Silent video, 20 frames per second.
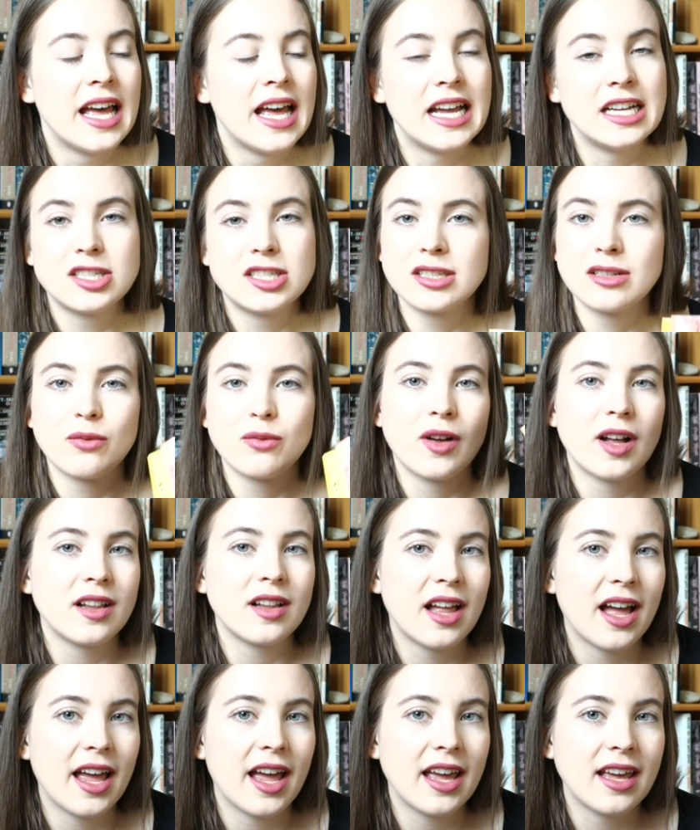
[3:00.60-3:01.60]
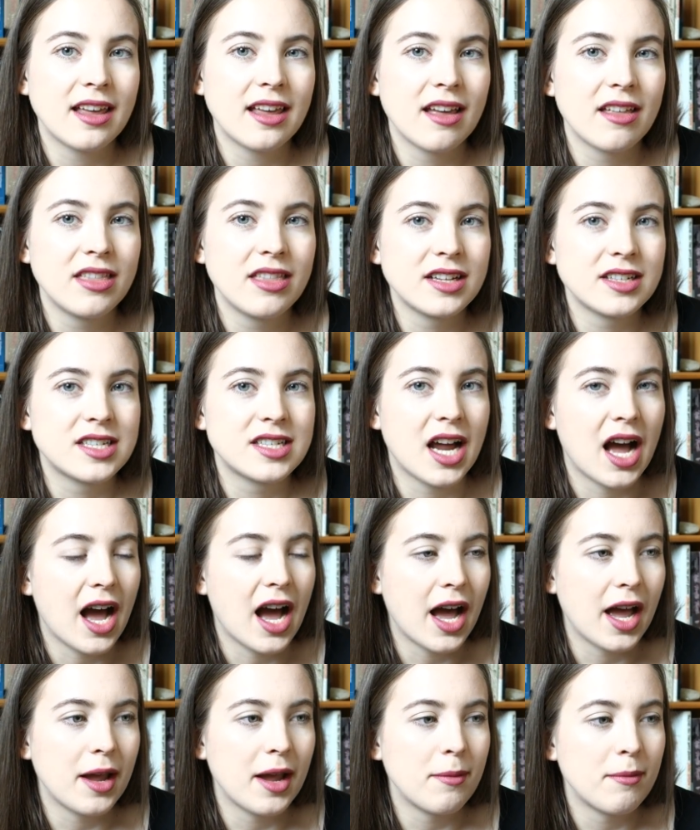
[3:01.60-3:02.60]
it just felt like the
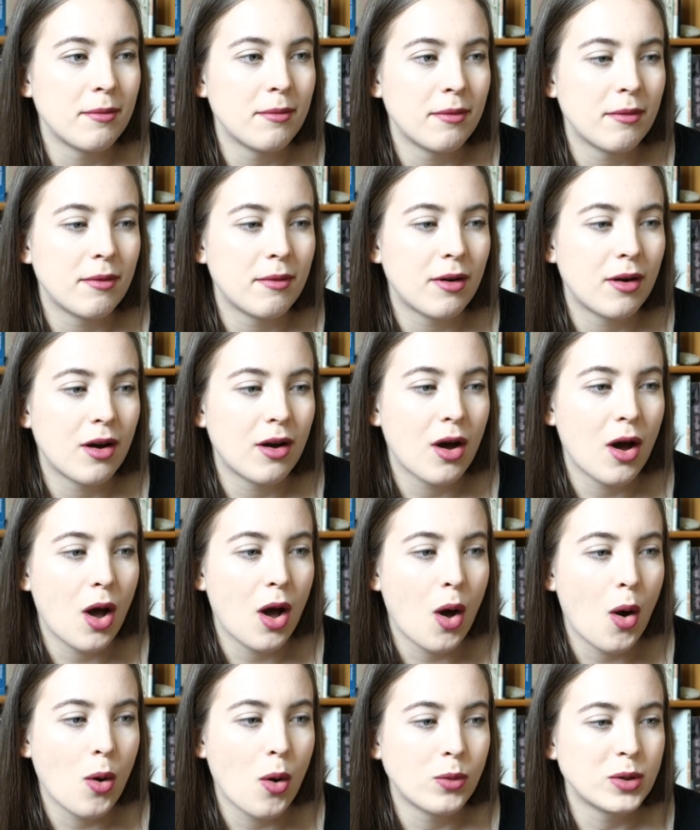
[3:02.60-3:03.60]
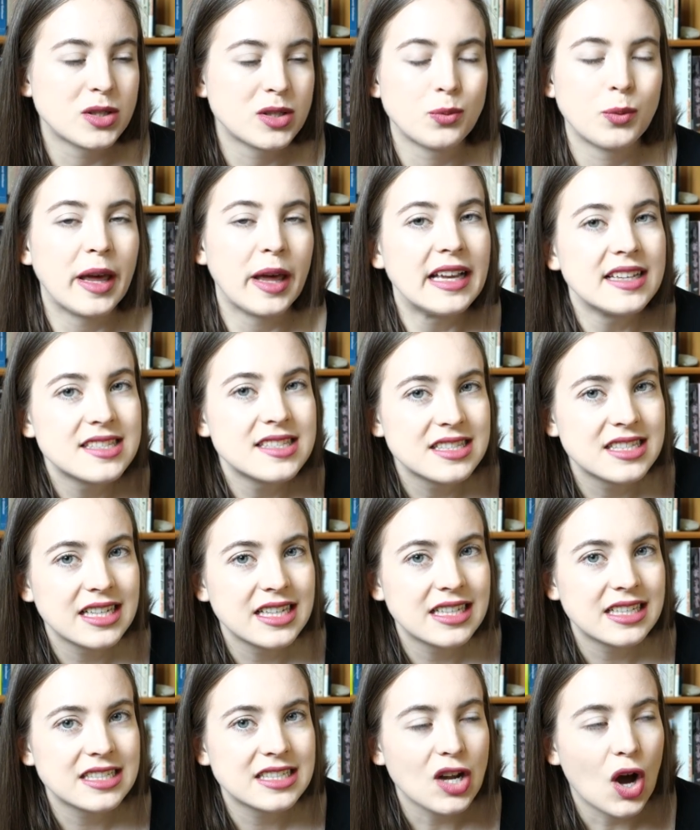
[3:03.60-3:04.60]
time was
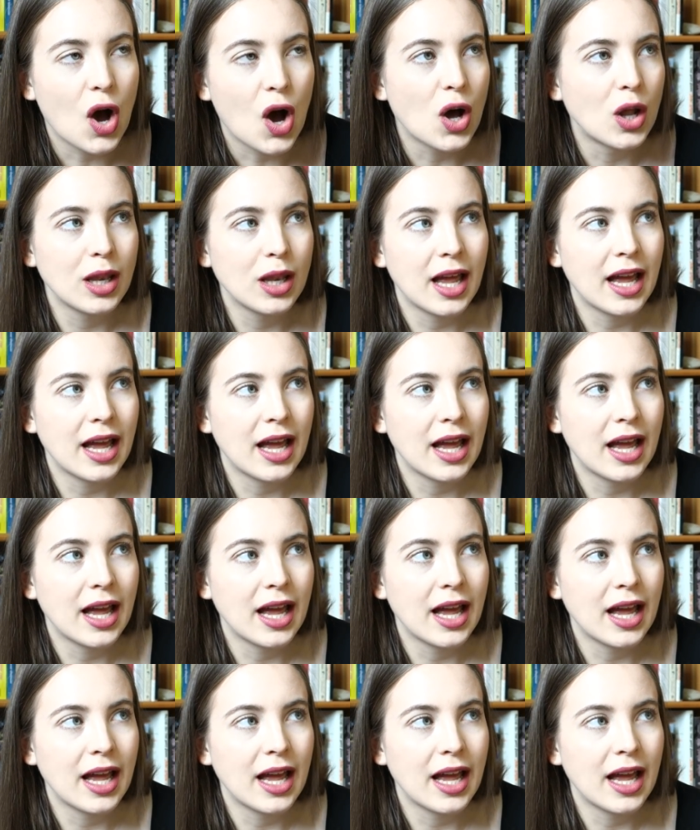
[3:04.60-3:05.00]
wasted on